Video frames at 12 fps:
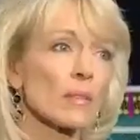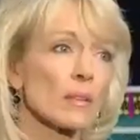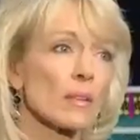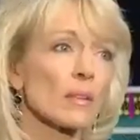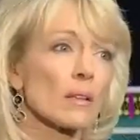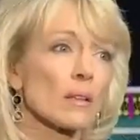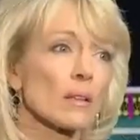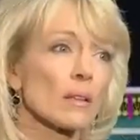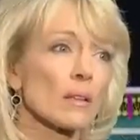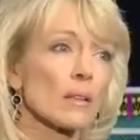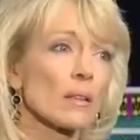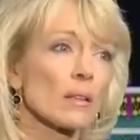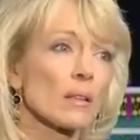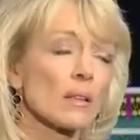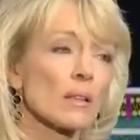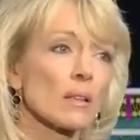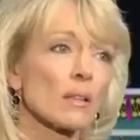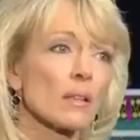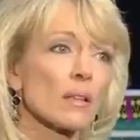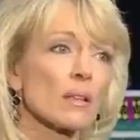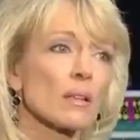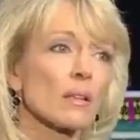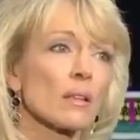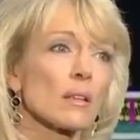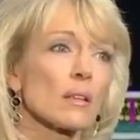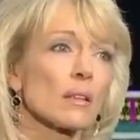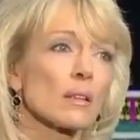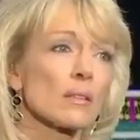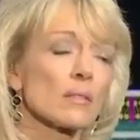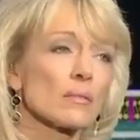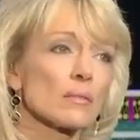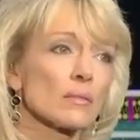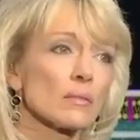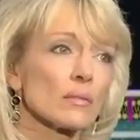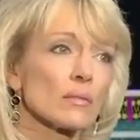So everyone goes bald, this sort of thing.